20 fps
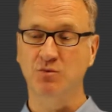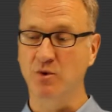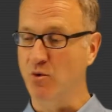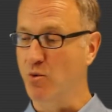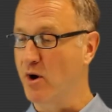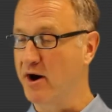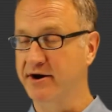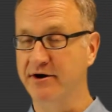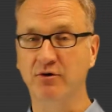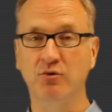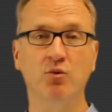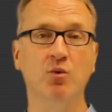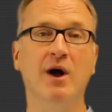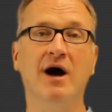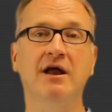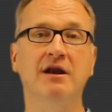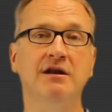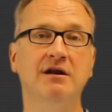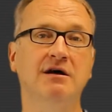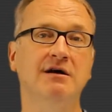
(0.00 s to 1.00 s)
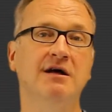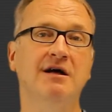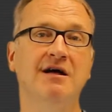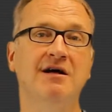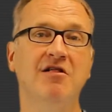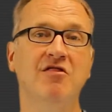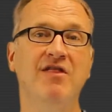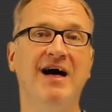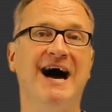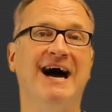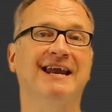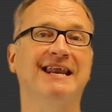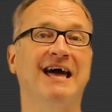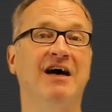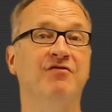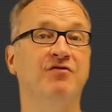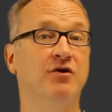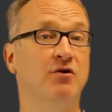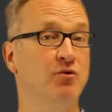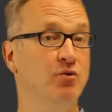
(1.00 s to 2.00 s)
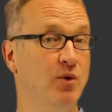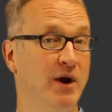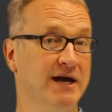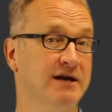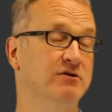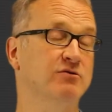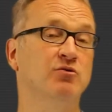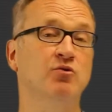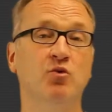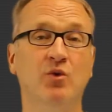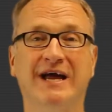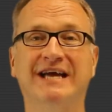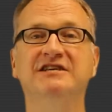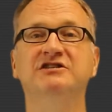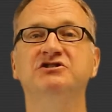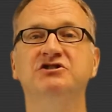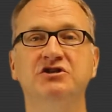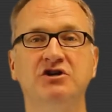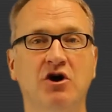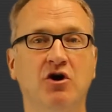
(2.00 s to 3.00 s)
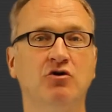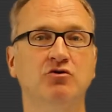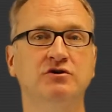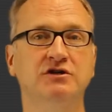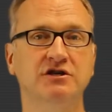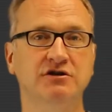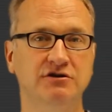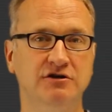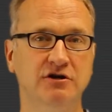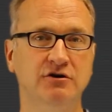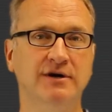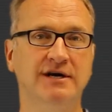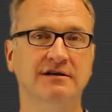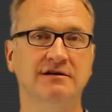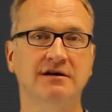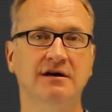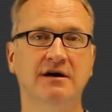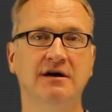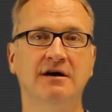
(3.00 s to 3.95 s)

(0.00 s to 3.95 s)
We want to run that at the right ratio to do it.